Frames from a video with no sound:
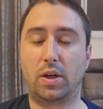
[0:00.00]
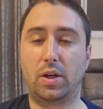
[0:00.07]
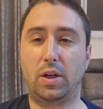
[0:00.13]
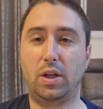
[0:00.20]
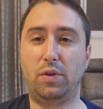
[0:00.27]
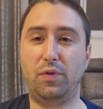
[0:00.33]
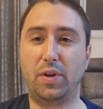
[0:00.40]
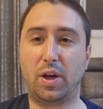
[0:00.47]
Good
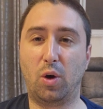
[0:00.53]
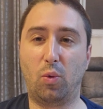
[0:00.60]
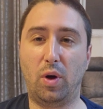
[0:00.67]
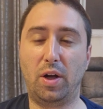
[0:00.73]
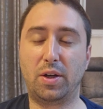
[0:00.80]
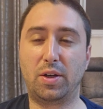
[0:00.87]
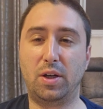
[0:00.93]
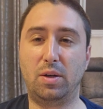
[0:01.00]
evening and
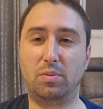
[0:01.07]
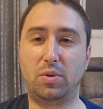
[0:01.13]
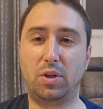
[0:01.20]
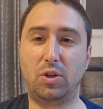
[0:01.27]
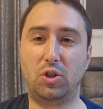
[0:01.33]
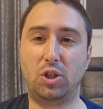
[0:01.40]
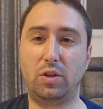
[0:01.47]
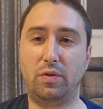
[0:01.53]
welcome to
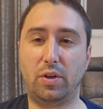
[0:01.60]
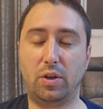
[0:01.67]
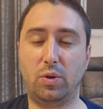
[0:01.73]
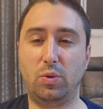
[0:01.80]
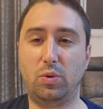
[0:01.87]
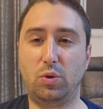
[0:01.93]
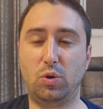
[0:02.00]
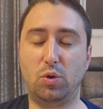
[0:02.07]
Yeshiva
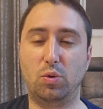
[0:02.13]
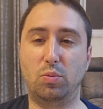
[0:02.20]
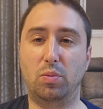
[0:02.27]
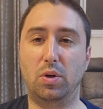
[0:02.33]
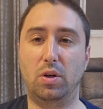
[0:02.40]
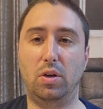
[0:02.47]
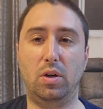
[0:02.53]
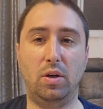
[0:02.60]

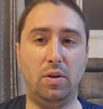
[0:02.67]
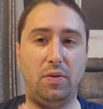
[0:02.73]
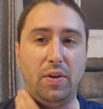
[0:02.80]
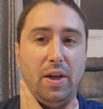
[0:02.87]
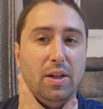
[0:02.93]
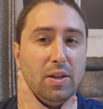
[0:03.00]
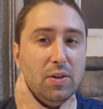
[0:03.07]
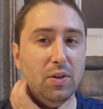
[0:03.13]
YouTube
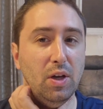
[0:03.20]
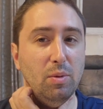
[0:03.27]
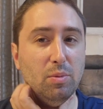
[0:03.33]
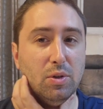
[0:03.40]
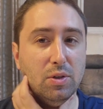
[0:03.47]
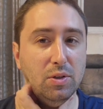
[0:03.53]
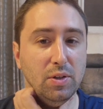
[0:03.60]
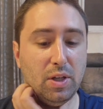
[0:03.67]
Daily
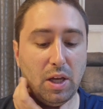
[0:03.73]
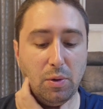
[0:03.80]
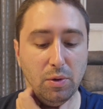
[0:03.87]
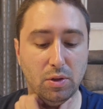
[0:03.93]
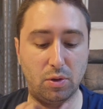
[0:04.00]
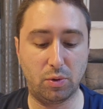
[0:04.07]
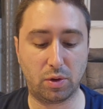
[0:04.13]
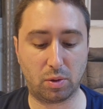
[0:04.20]
Double. Today we're
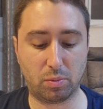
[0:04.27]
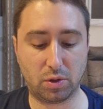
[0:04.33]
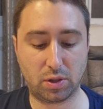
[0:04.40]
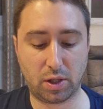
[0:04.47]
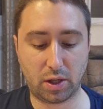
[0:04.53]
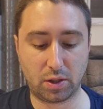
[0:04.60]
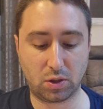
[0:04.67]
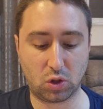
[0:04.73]
doing
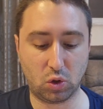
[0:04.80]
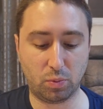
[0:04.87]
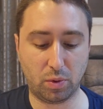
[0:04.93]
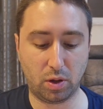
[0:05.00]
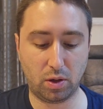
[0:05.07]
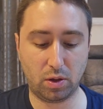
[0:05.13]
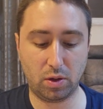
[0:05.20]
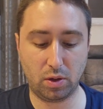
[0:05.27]
Maseches
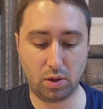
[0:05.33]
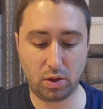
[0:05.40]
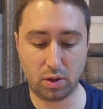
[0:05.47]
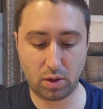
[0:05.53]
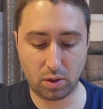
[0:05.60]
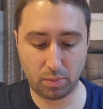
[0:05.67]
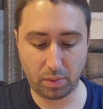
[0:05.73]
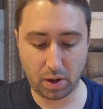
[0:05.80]
Yoma,
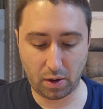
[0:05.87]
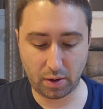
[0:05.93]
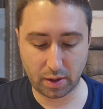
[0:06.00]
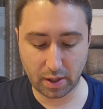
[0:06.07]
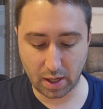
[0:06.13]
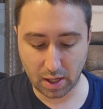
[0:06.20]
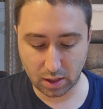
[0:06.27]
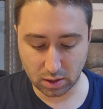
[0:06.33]

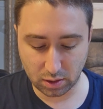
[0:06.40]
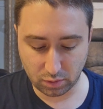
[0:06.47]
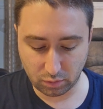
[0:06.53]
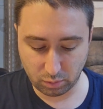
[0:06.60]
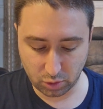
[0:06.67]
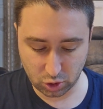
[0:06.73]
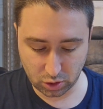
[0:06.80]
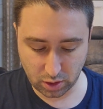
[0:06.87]
Perek
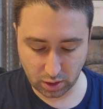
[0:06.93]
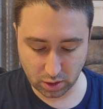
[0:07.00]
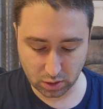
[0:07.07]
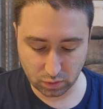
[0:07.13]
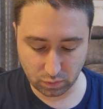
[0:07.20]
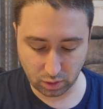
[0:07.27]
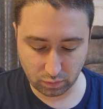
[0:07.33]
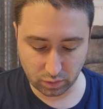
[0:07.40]
Aleph, Mishnah
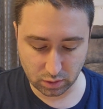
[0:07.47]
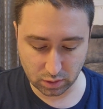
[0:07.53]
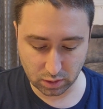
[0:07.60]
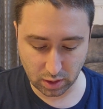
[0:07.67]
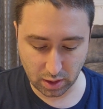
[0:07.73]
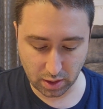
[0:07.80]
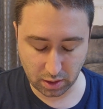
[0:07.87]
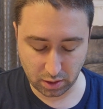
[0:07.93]
Zvav and
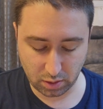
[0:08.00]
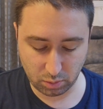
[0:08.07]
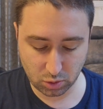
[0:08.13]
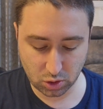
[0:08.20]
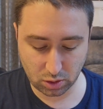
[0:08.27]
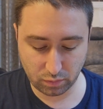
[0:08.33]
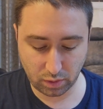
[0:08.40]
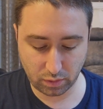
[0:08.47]
Zion.
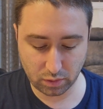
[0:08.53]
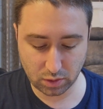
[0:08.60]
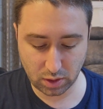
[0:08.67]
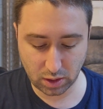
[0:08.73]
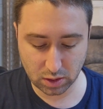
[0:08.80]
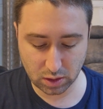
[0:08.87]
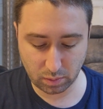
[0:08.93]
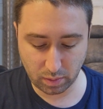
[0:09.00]
Mishnah Zvav
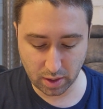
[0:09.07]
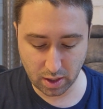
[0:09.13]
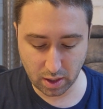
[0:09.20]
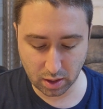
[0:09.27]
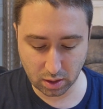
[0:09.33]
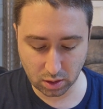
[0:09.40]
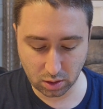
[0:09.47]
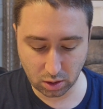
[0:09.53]
says,
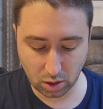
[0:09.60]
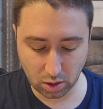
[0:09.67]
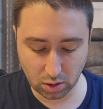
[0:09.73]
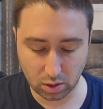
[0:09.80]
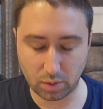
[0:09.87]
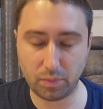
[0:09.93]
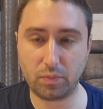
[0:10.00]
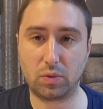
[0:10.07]
Yimaya
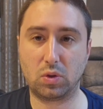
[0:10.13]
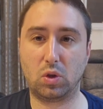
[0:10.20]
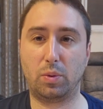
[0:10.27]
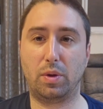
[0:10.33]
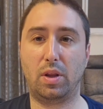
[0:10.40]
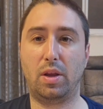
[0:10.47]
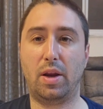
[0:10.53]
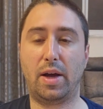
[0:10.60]
Chacham, let's talk
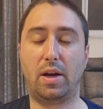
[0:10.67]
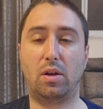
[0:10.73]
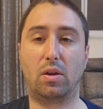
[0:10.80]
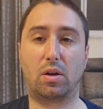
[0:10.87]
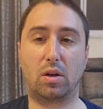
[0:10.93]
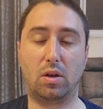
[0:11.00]
about the night